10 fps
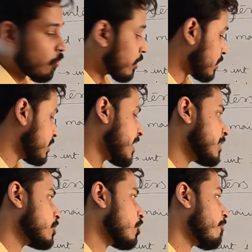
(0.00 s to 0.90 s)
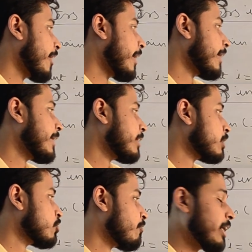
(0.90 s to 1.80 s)
what is the address of I? Again,
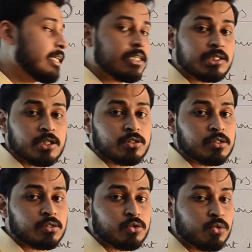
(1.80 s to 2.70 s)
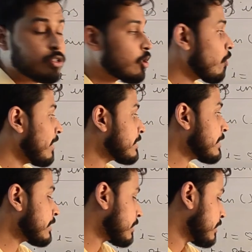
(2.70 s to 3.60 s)
address of I is
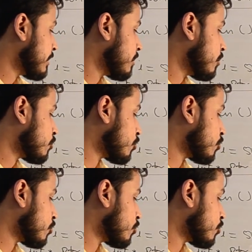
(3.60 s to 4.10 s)
2016. So